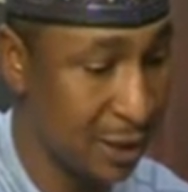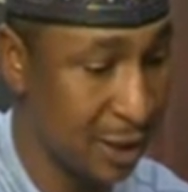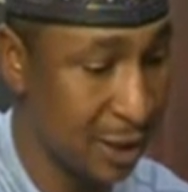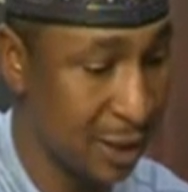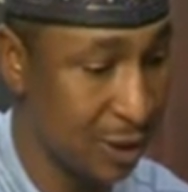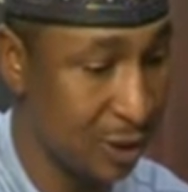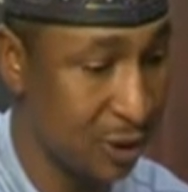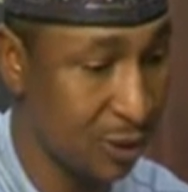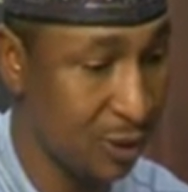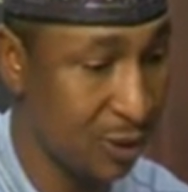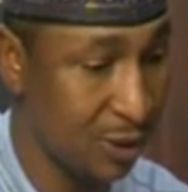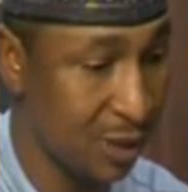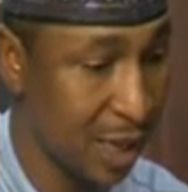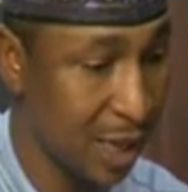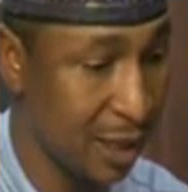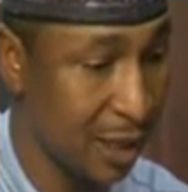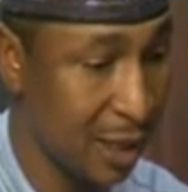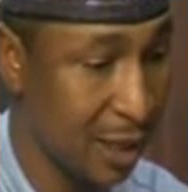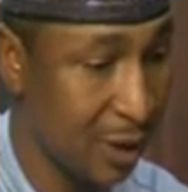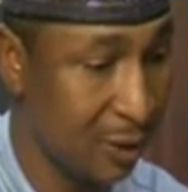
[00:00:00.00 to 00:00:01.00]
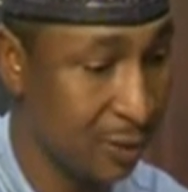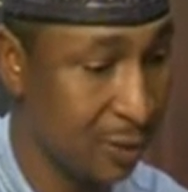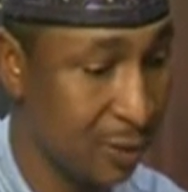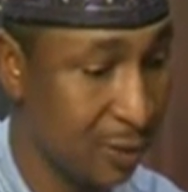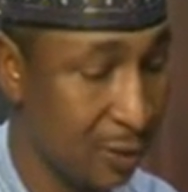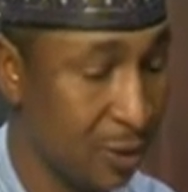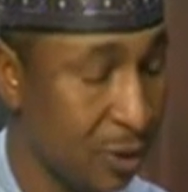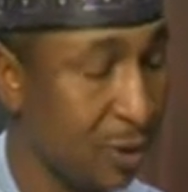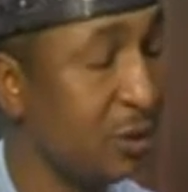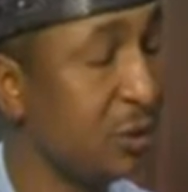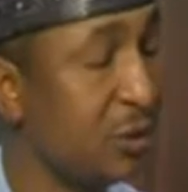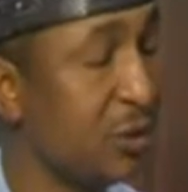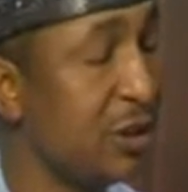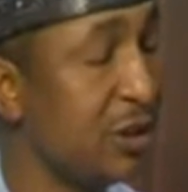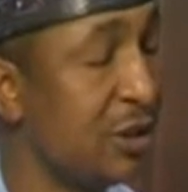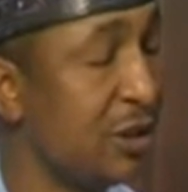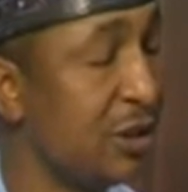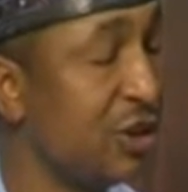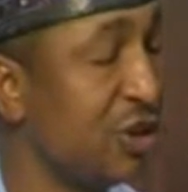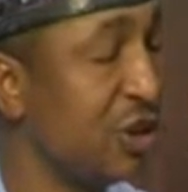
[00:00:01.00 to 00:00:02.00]
Elections are now, you know, the,
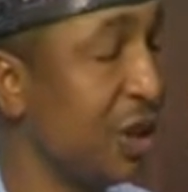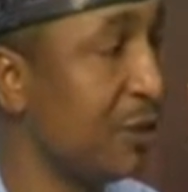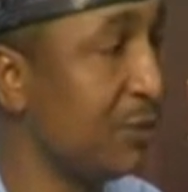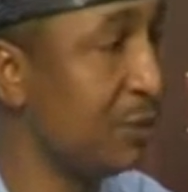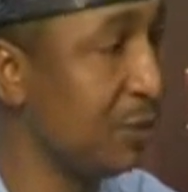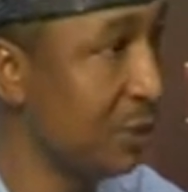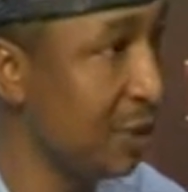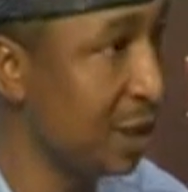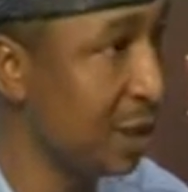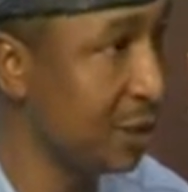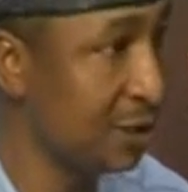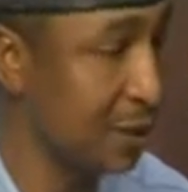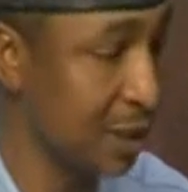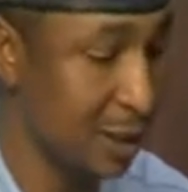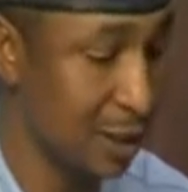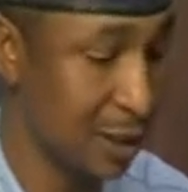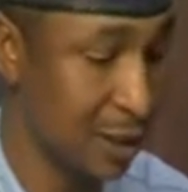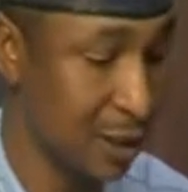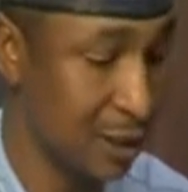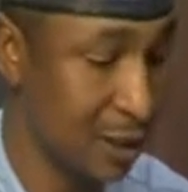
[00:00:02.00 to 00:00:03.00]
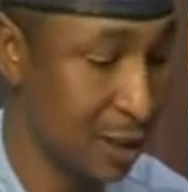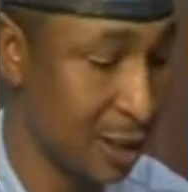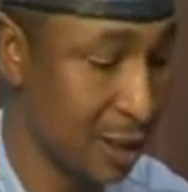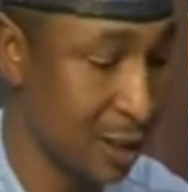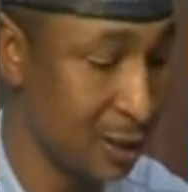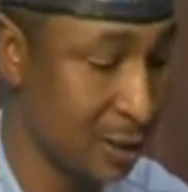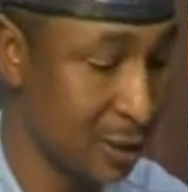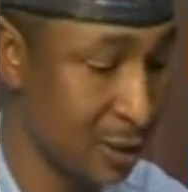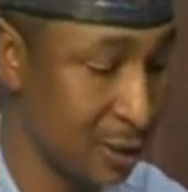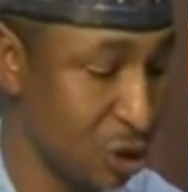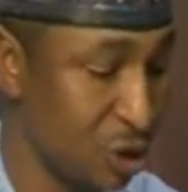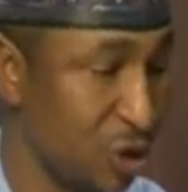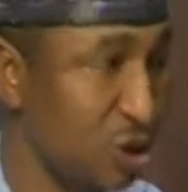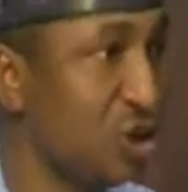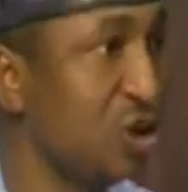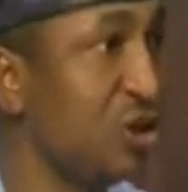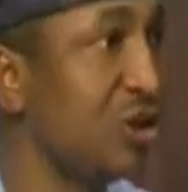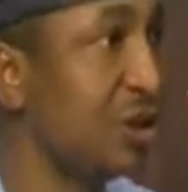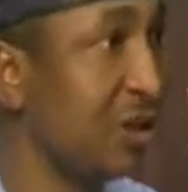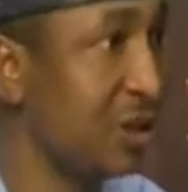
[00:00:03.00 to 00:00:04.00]
the tribunals and, and, and the
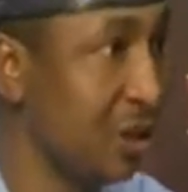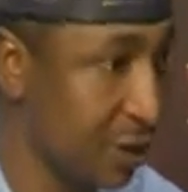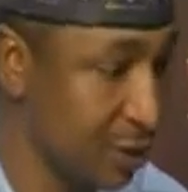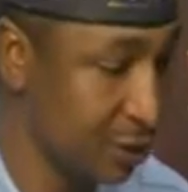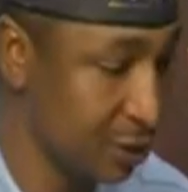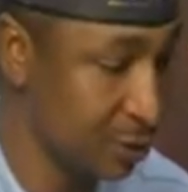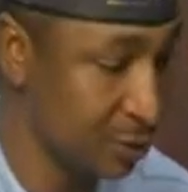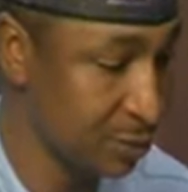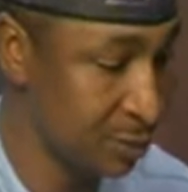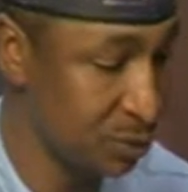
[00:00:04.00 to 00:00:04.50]
judiciary